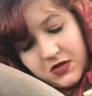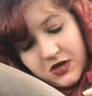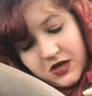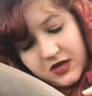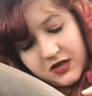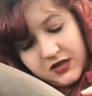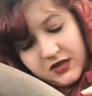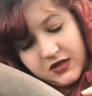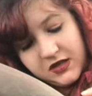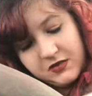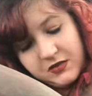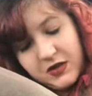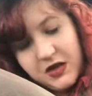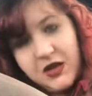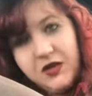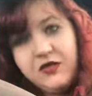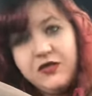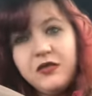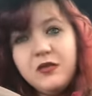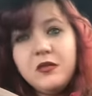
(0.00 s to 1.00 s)
I guess it's
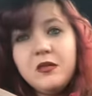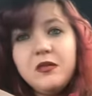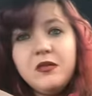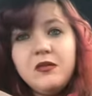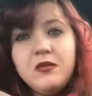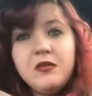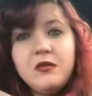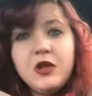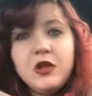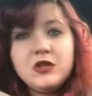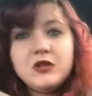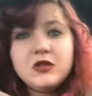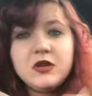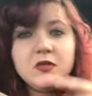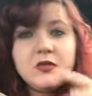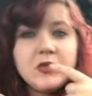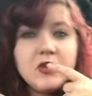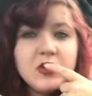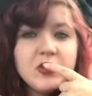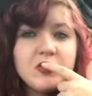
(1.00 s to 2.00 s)
made from a
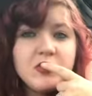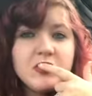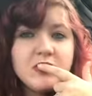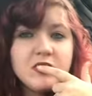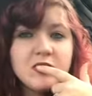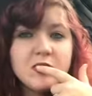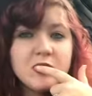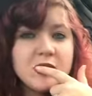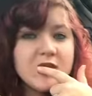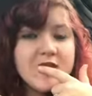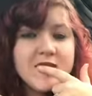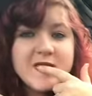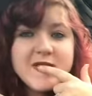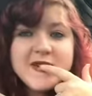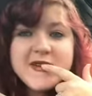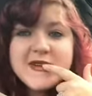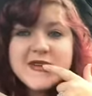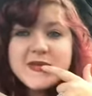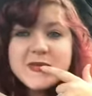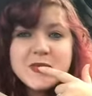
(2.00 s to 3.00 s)
strawberry potato plant.
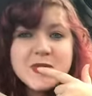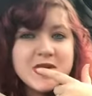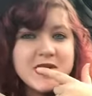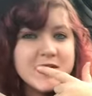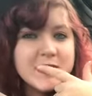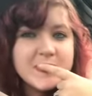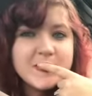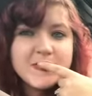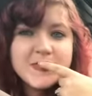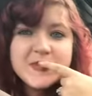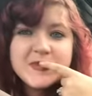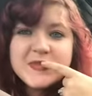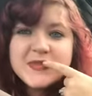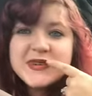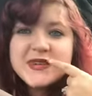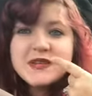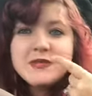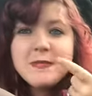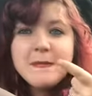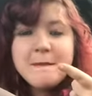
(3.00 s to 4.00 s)
I'll put it over
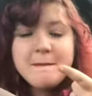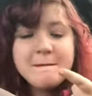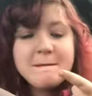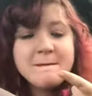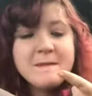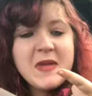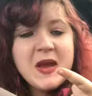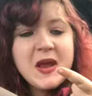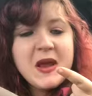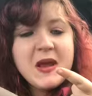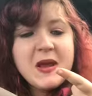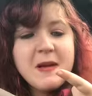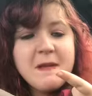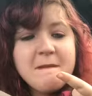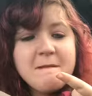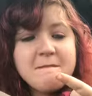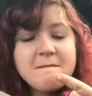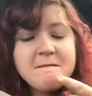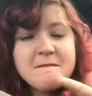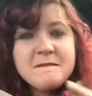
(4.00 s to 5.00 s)
my
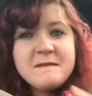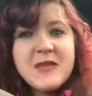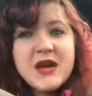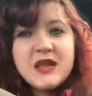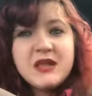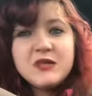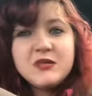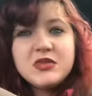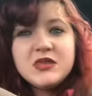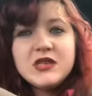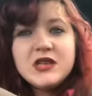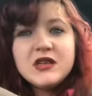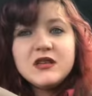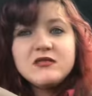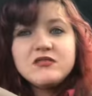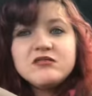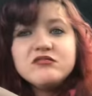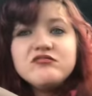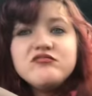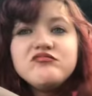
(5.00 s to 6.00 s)
lipstick.
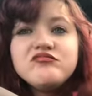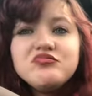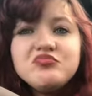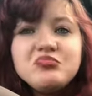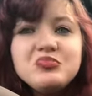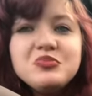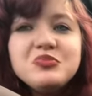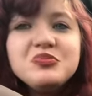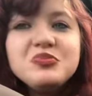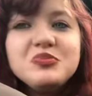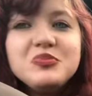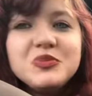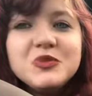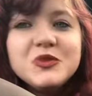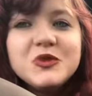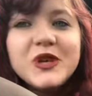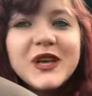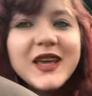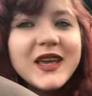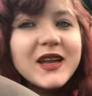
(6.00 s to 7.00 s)

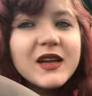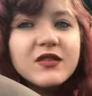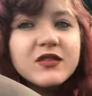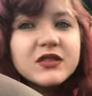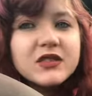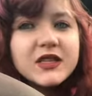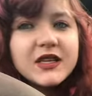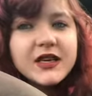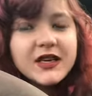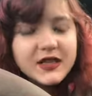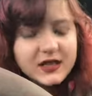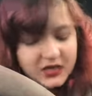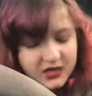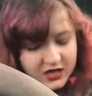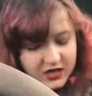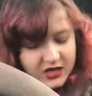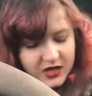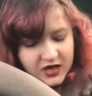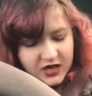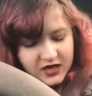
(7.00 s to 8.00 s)
I can't even see it.
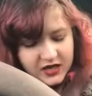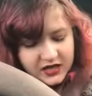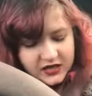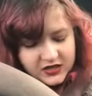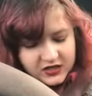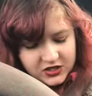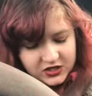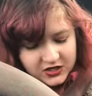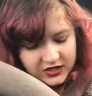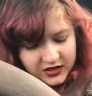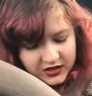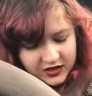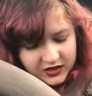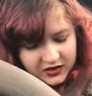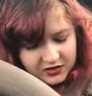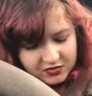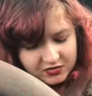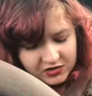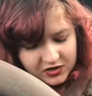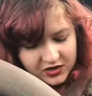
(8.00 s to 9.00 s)
I think it's just like a
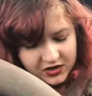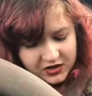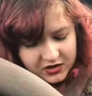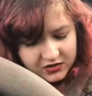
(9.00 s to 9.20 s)
lip gloss.